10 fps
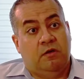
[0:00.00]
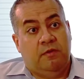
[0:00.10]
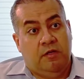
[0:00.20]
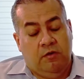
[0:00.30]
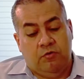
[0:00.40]
to
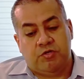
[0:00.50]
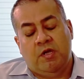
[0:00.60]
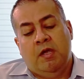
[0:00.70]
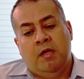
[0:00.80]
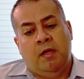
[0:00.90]
be huge.
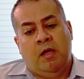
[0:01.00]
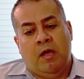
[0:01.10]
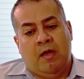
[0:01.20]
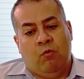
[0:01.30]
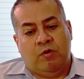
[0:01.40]

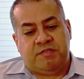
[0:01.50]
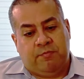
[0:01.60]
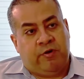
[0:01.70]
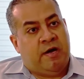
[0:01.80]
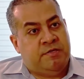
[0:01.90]
What
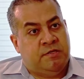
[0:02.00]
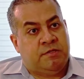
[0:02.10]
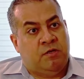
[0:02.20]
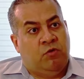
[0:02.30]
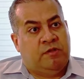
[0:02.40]
surprised us
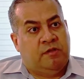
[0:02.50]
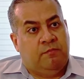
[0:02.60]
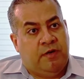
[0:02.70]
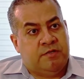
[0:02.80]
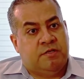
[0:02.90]
and what
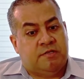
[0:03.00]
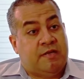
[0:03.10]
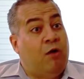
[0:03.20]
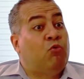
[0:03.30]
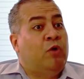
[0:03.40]
impressed us is
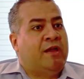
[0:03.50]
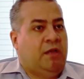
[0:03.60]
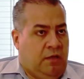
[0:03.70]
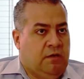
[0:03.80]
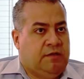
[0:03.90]
how
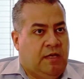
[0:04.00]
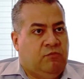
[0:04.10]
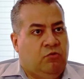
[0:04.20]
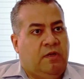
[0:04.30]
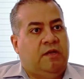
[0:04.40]
quickly it came
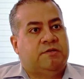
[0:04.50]
to be.